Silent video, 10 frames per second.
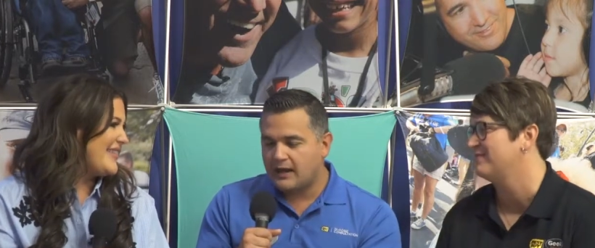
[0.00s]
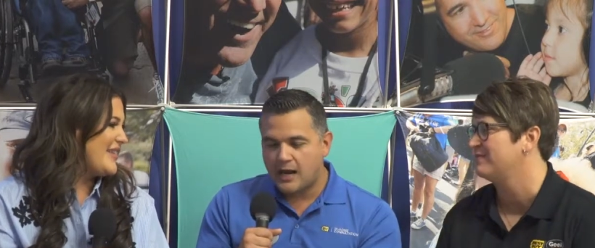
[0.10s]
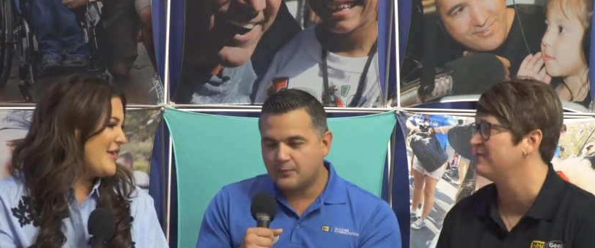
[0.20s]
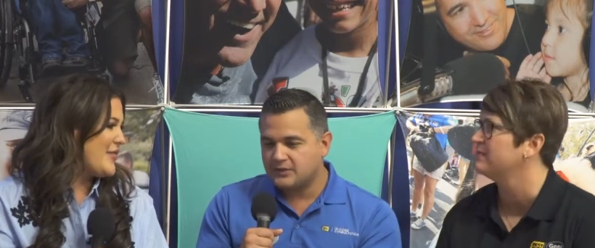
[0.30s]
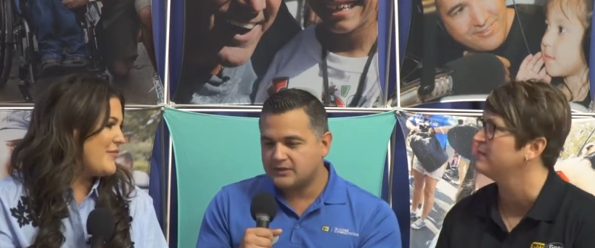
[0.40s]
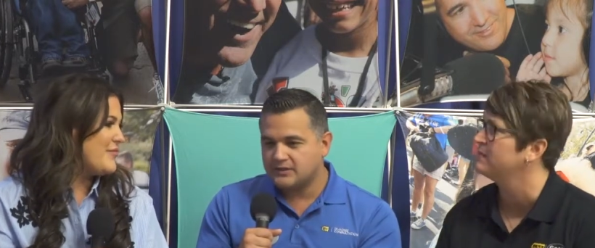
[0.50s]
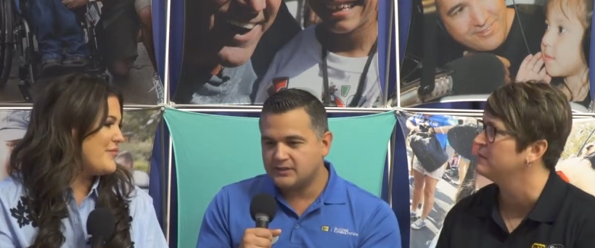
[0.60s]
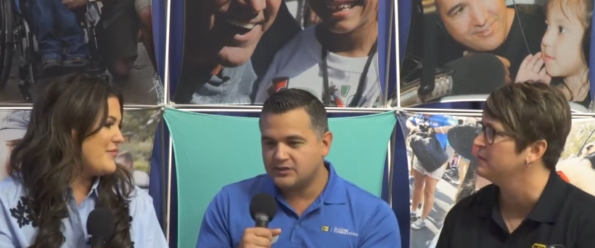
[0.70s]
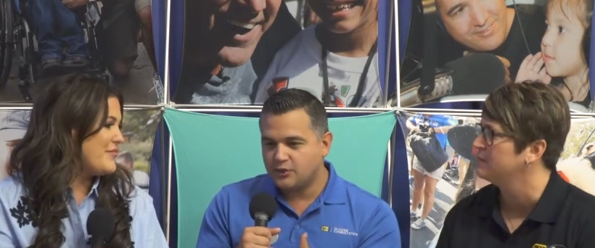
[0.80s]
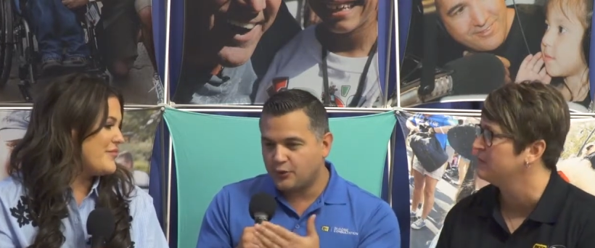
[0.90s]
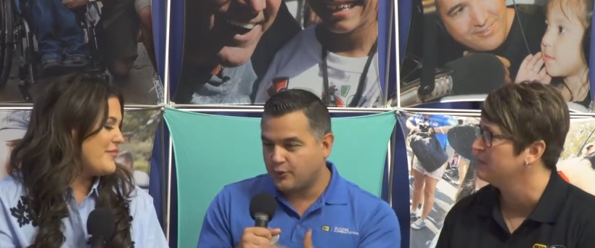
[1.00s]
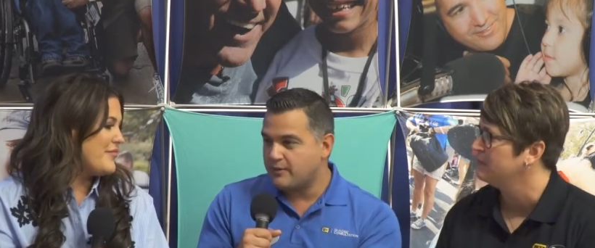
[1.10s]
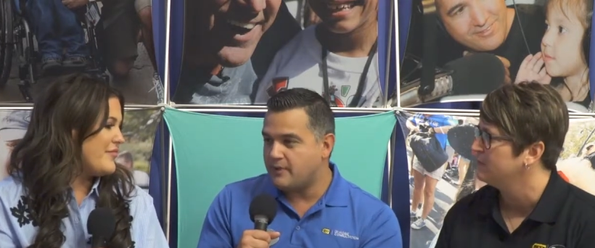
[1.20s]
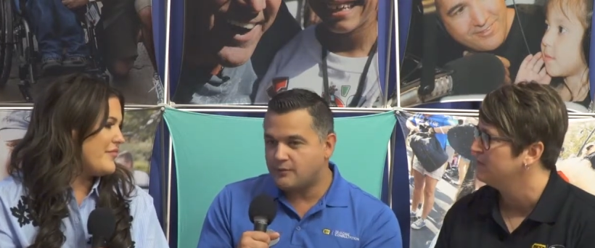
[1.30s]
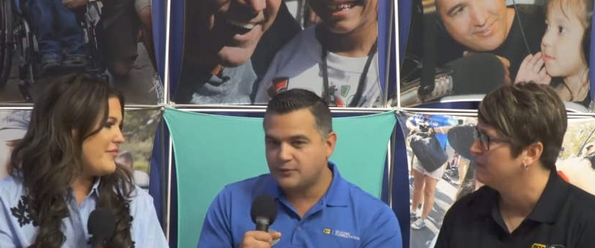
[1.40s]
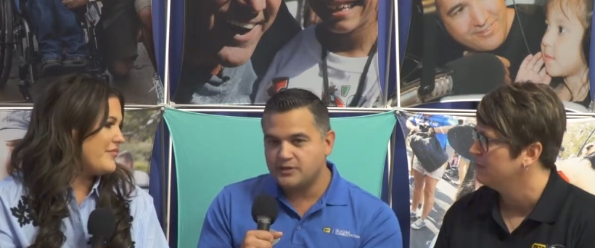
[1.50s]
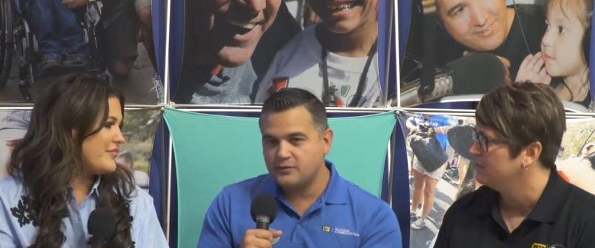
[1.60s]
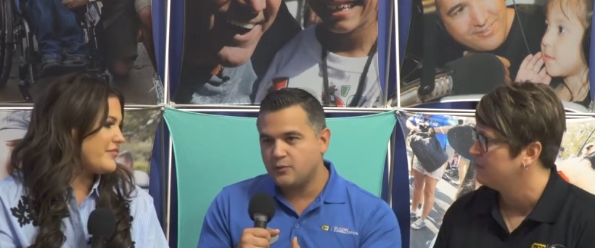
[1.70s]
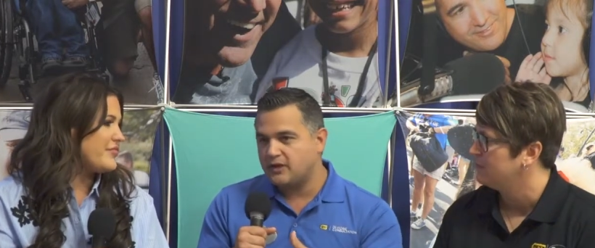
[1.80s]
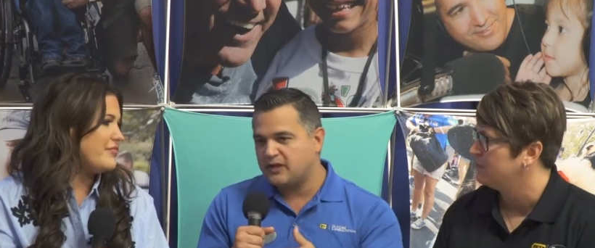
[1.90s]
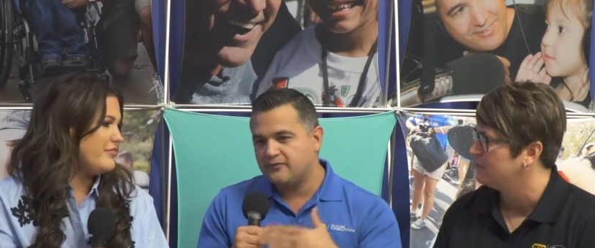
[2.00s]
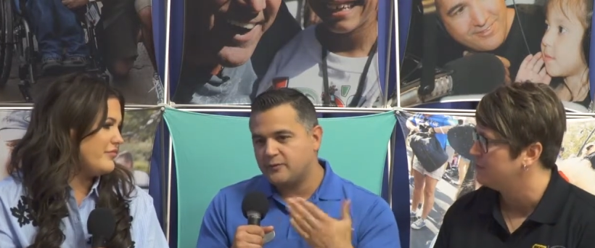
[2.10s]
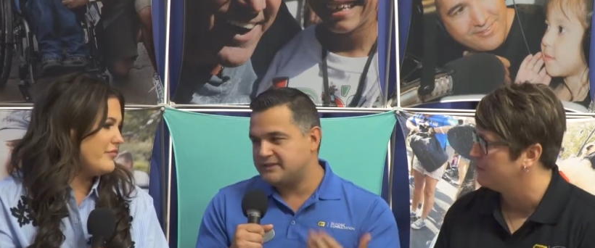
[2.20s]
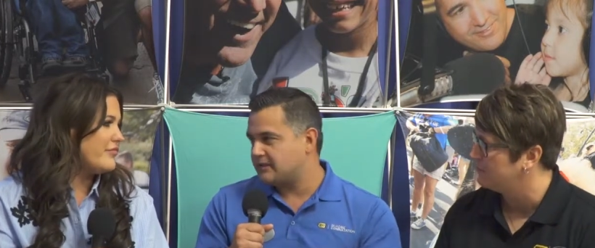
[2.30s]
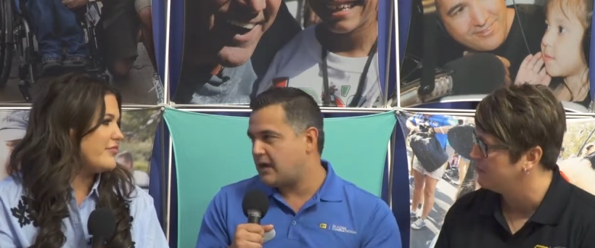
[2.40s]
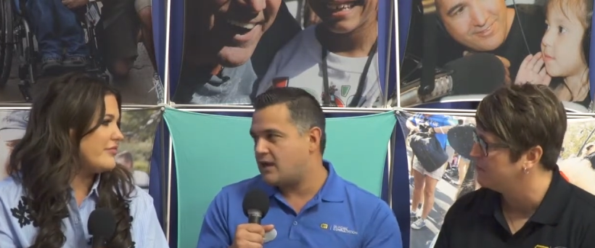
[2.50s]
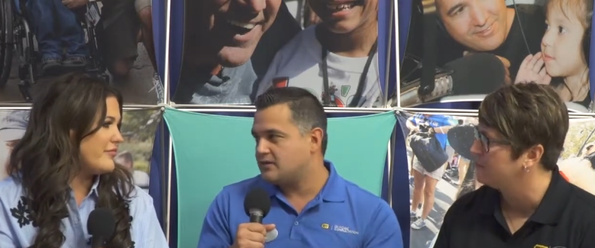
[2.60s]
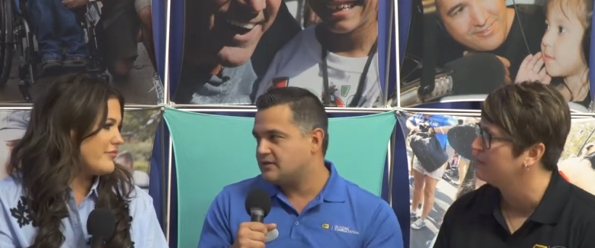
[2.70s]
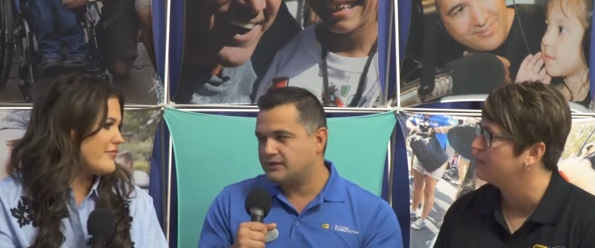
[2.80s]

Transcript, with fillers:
Speaker 1: accomplish is you know create memories. We want to give them a technology